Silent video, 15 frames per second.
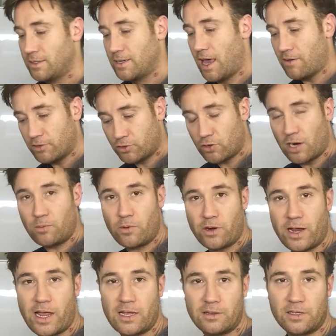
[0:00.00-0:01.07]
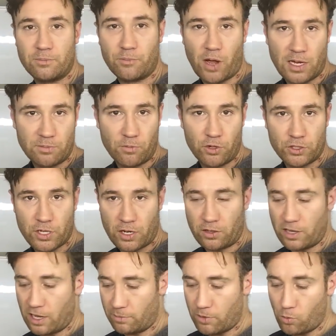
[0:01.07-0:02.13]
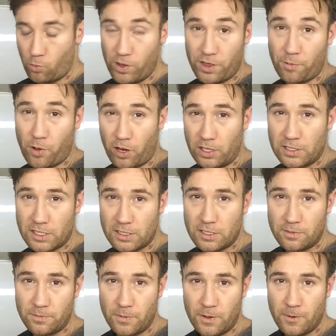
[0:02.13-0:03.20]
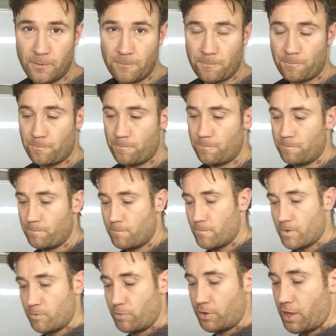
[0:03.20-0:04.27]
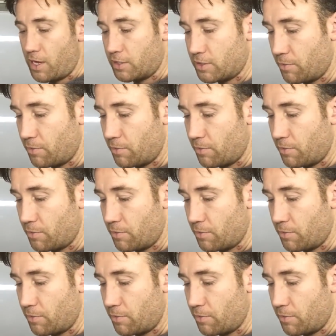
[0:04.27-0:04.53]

Haven't tried wearing a motorcycle helmet with a poly system, but that's